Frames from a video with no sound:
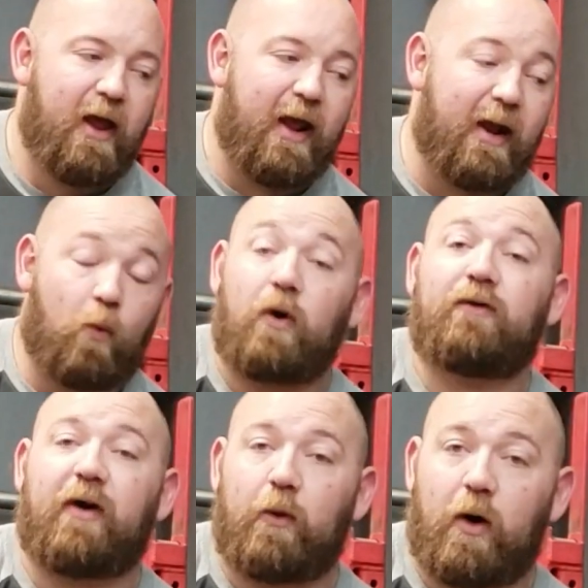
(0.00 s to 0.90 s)
and it worked
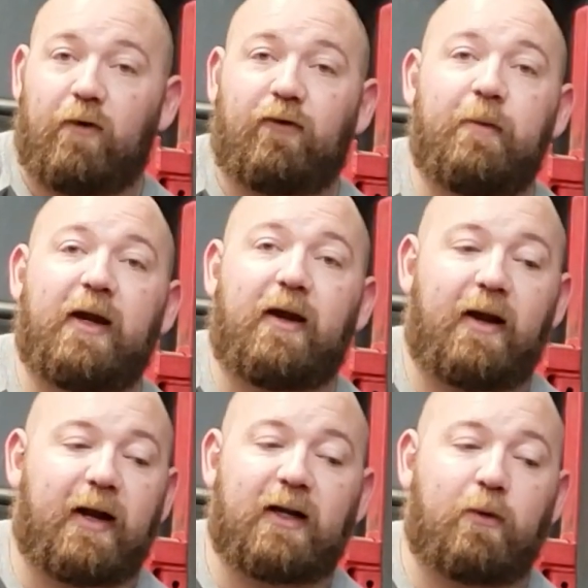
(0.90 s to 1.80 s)
very well for me. And
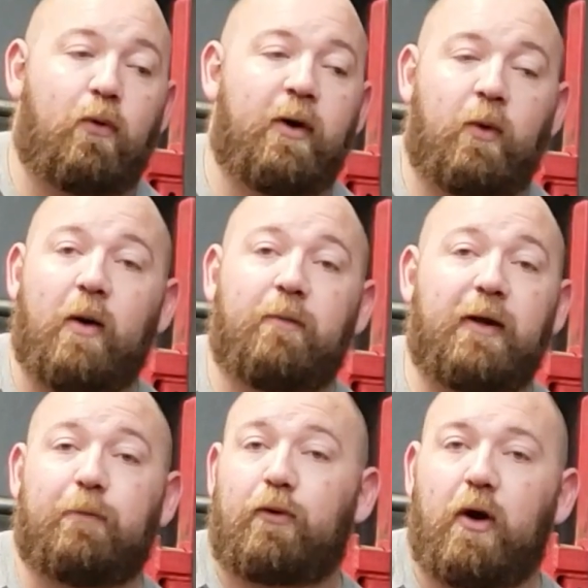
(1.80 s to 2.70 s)
it got to the point where I would
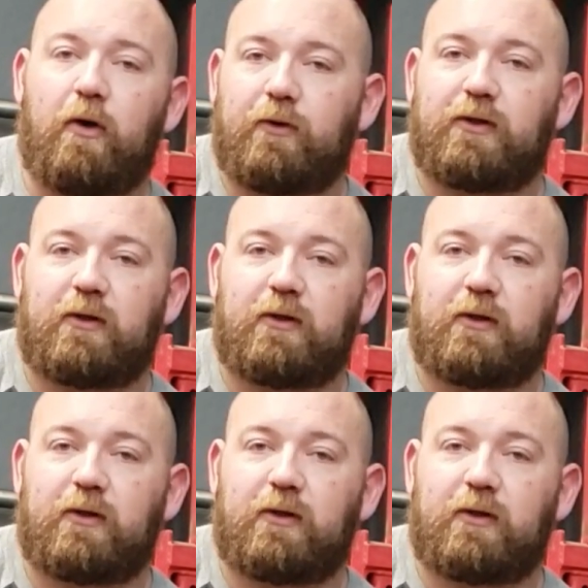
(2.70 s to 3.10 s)
be pros,